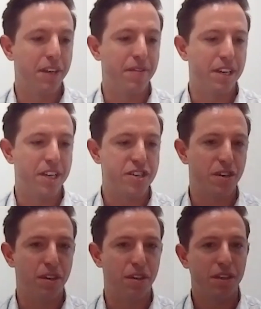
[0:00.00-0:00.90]
They have
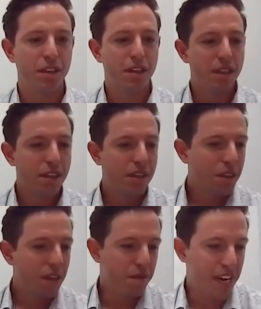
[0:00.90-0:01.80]
initial
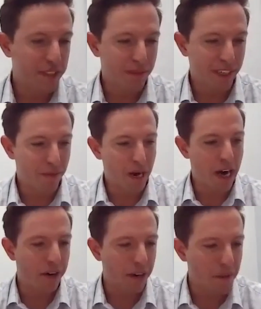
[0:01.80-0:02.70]
investment of
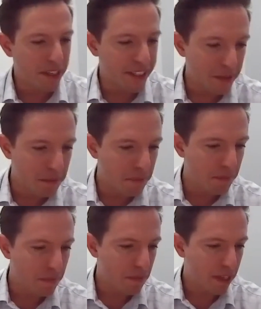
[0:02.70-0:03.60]
about $1
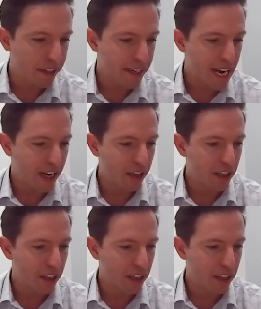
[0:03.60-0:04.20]
million.